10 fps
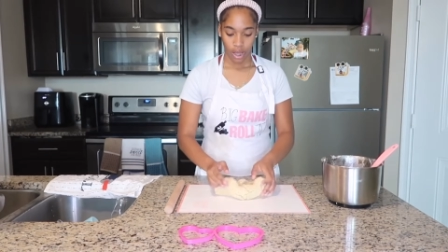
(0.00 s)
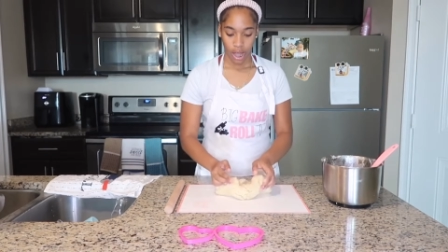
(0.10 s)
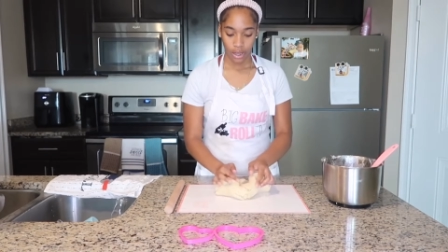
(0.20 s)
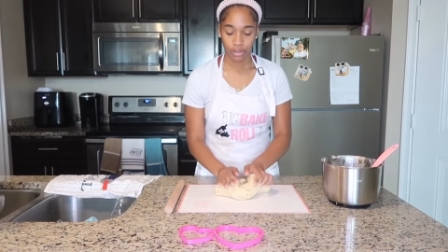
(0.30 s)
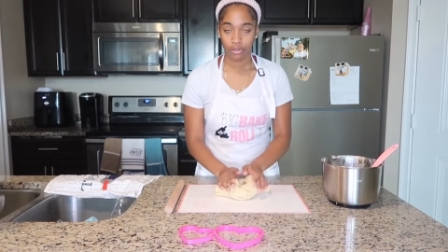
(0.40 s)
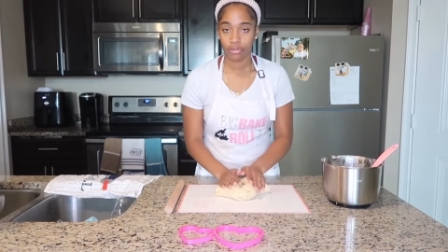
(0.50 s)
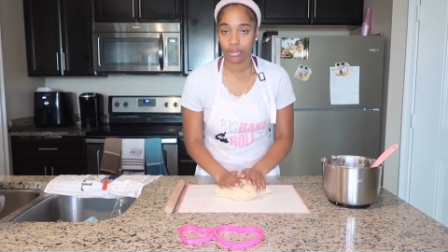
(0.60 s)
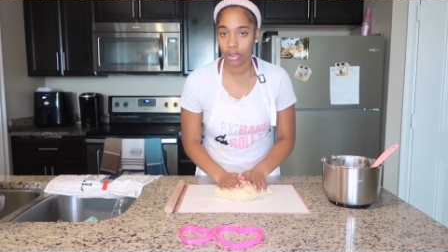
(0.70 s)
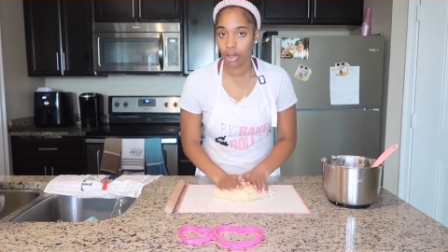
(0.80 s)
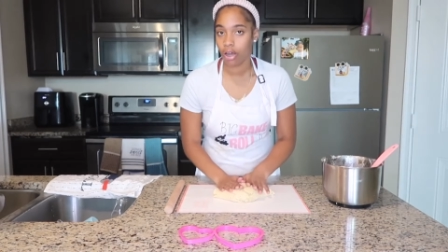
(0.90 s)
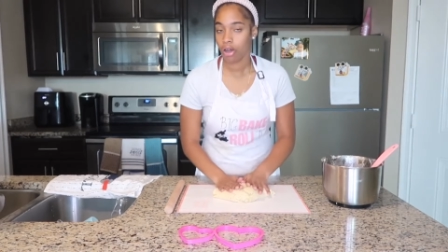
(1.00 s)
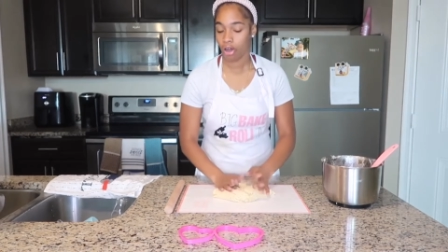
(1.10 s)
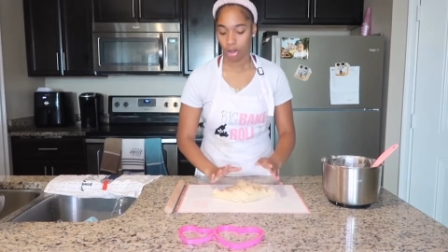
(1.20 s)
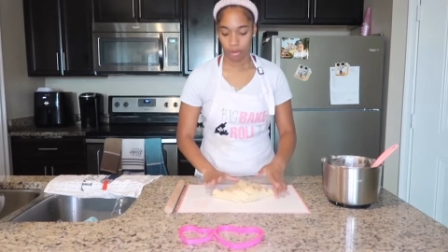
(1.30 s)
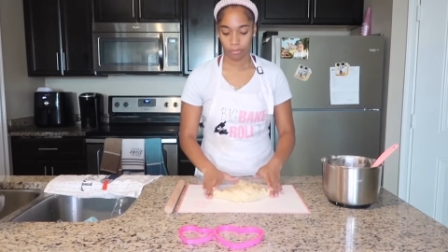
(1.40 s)
I used
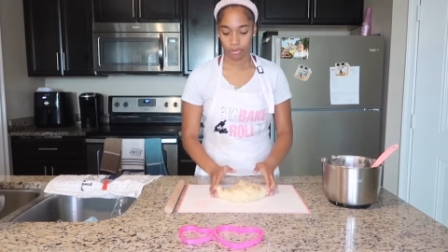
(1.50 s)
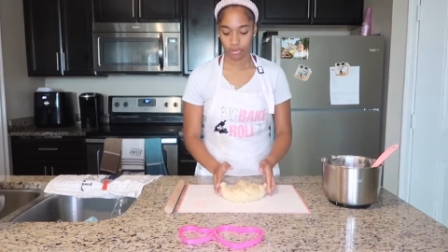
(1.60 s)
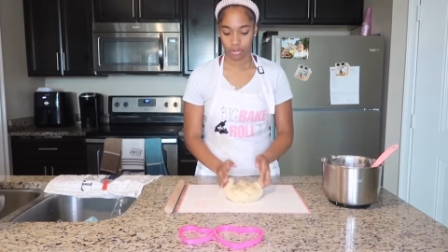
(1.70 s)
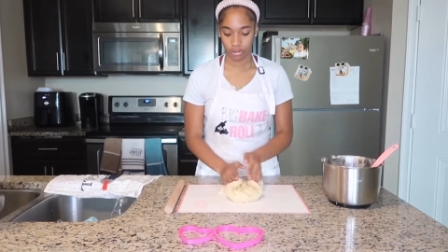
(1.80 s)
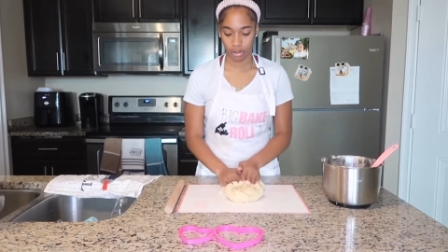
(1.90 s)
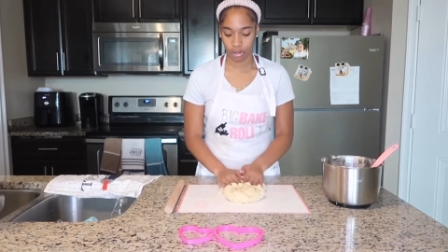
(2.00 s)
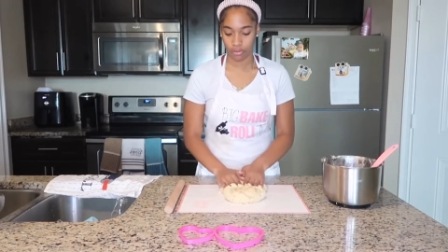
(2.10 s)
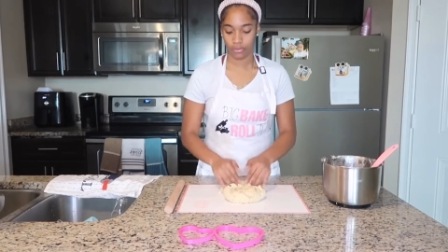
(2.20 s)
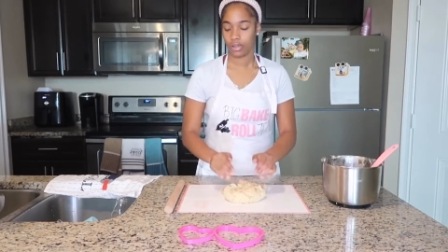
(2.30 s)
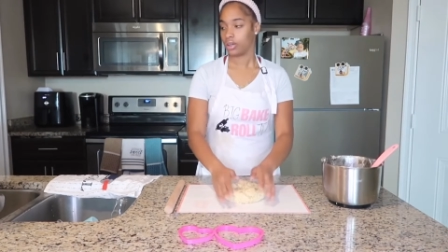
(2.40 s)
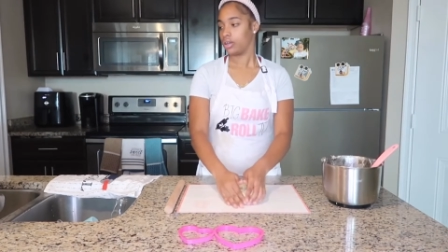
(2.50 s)
almost all of it.